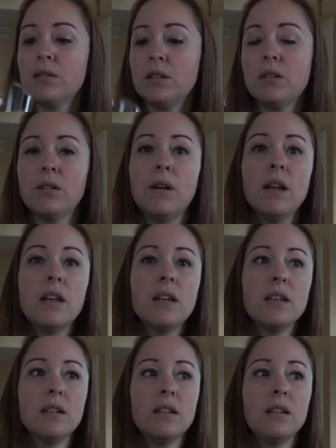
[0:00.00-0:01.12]
So
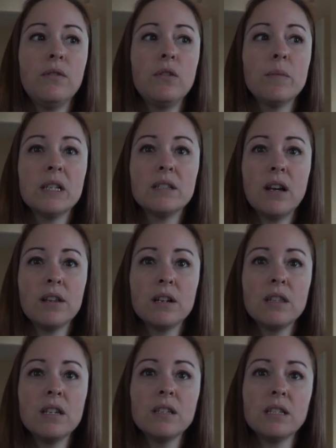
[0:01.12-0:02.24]
if you mix other
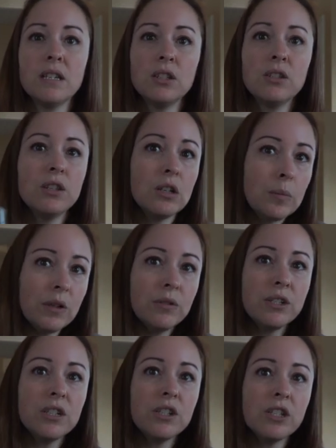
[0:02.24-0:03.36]
things into your
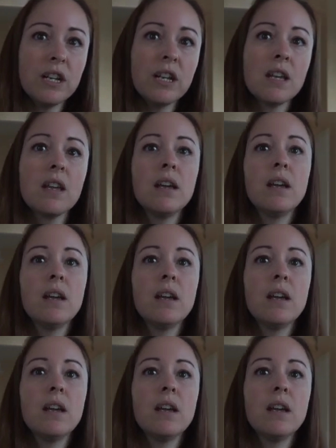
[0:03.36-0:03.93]
protein shake,